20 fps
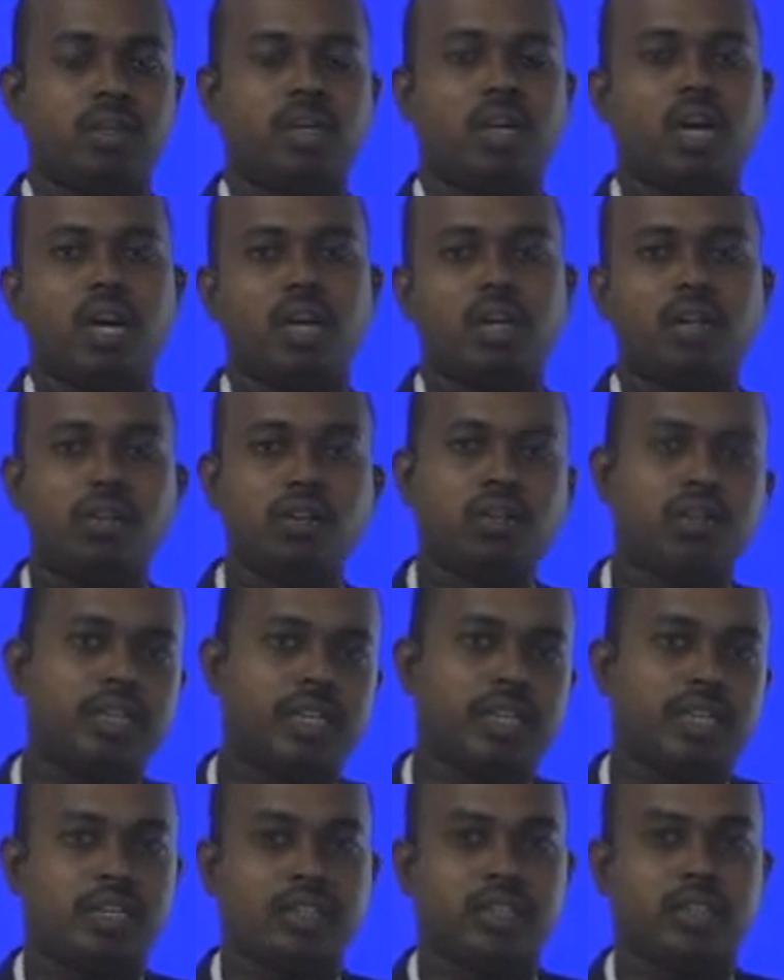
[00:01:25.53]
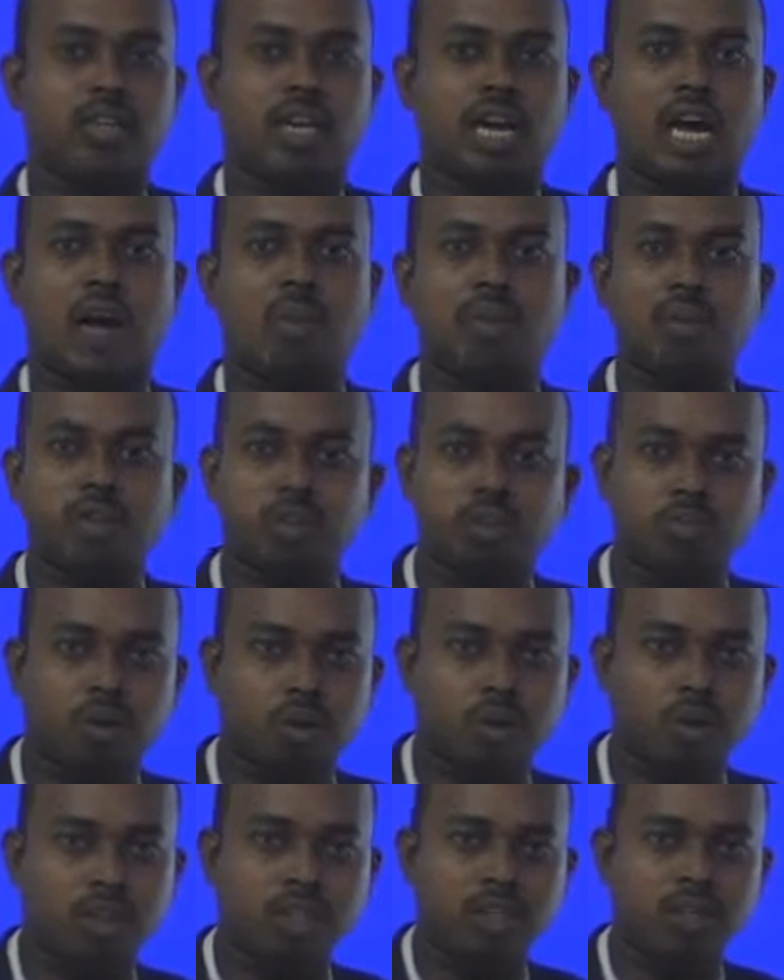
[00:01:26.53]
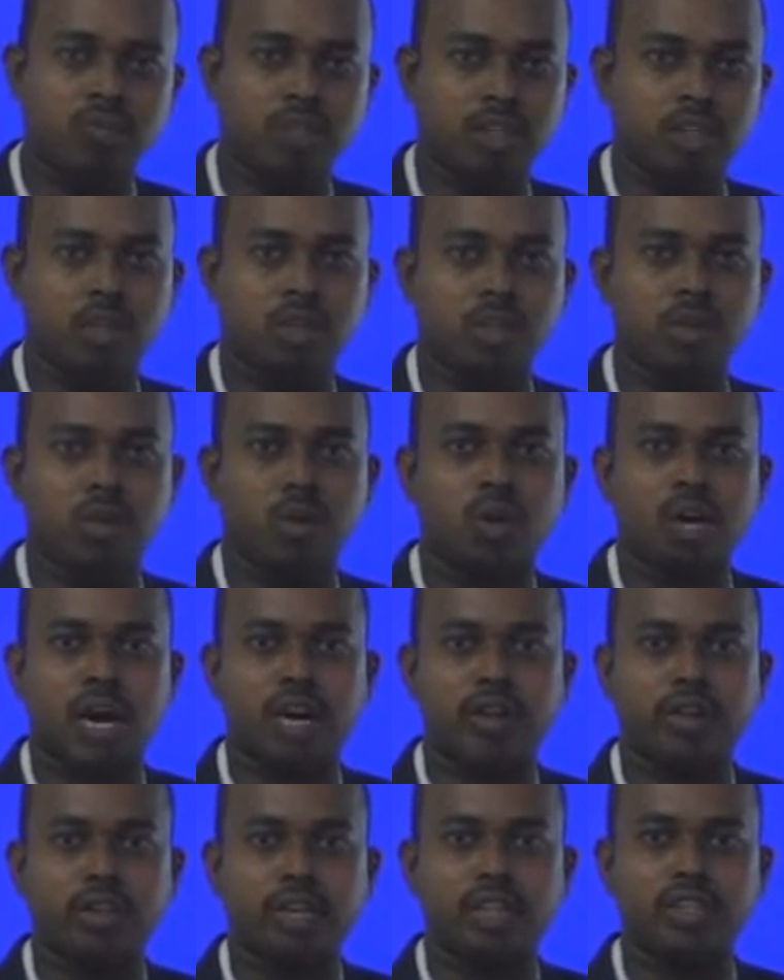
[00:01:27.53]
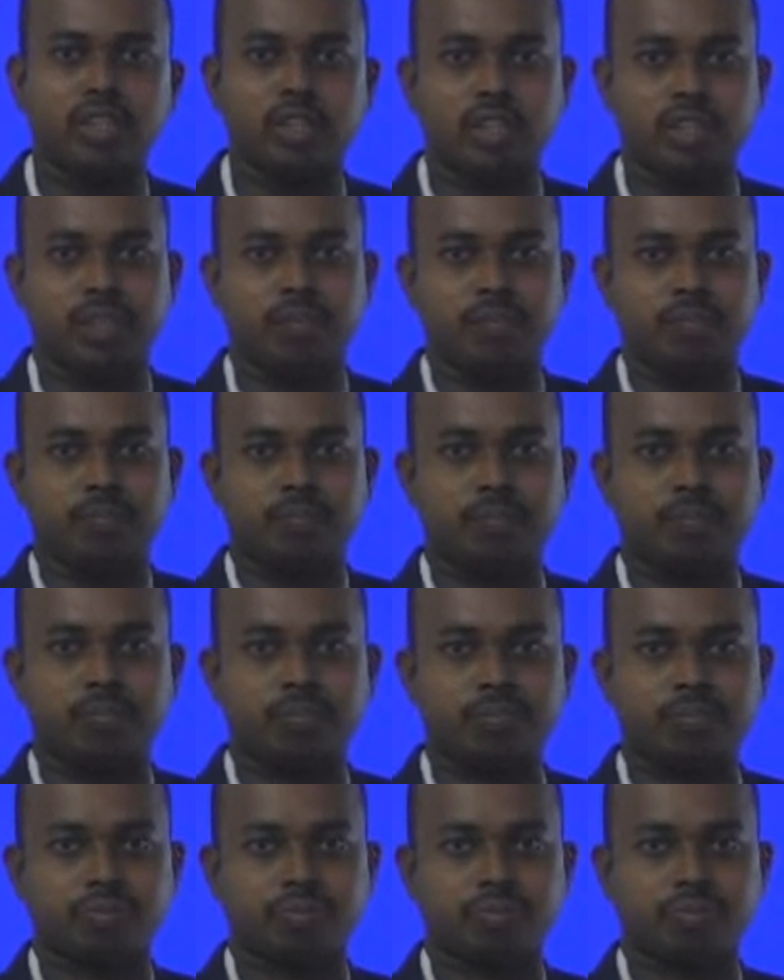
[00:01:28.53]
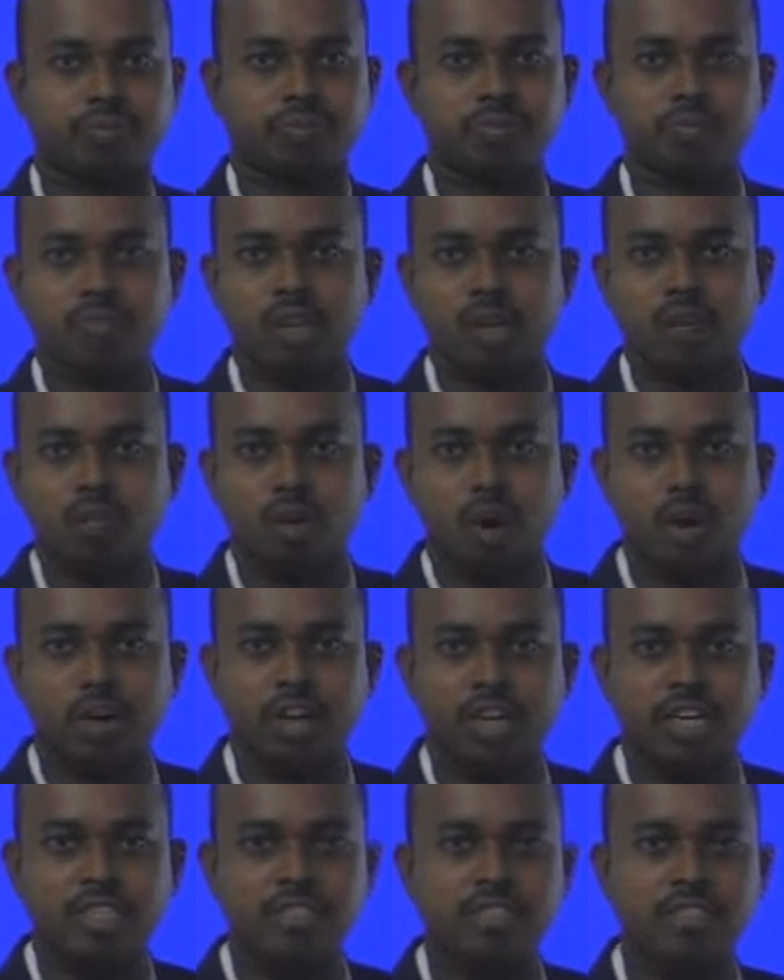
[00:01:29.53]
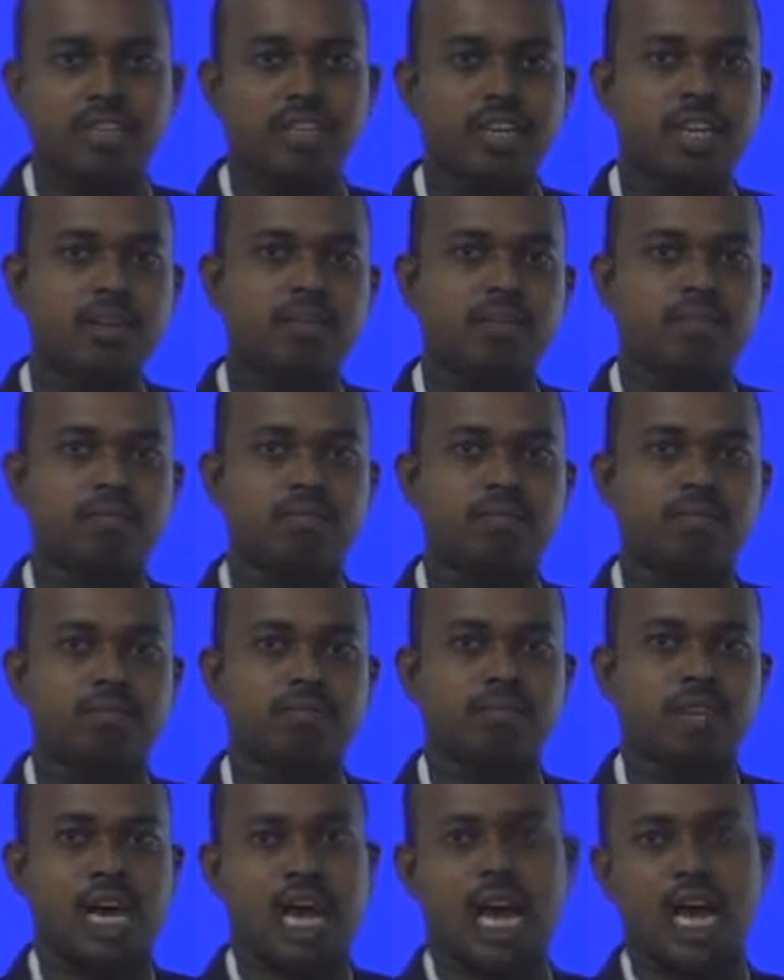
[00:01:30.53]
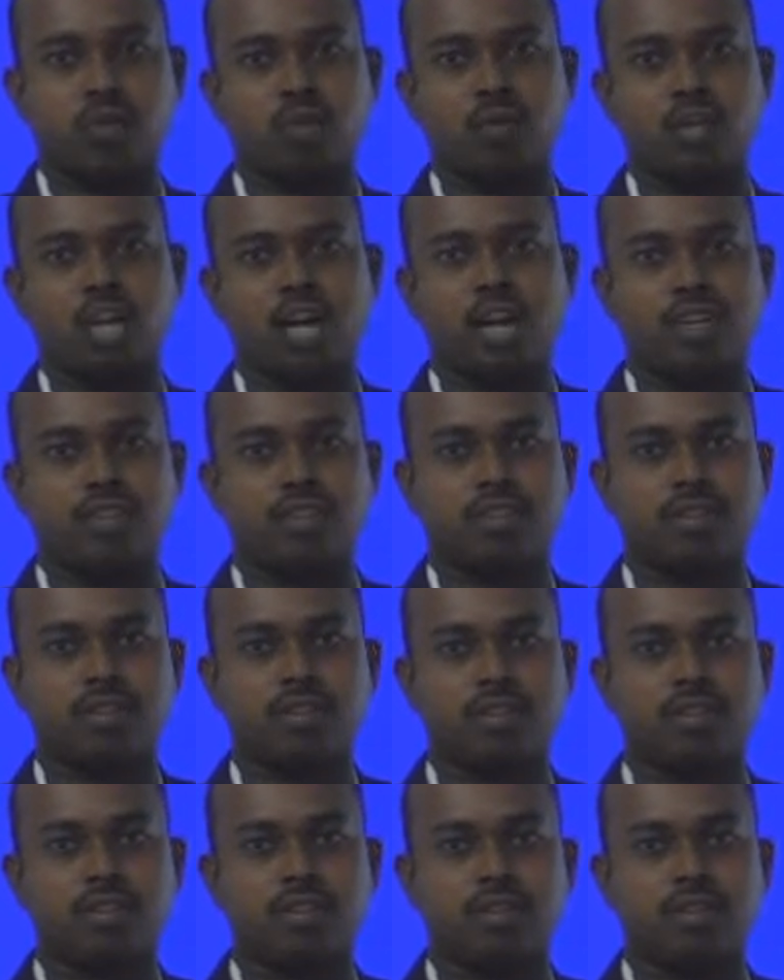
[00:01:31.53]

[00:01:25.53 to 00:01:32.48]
Already know that amplitude modulation means how to take the modulating signal as well as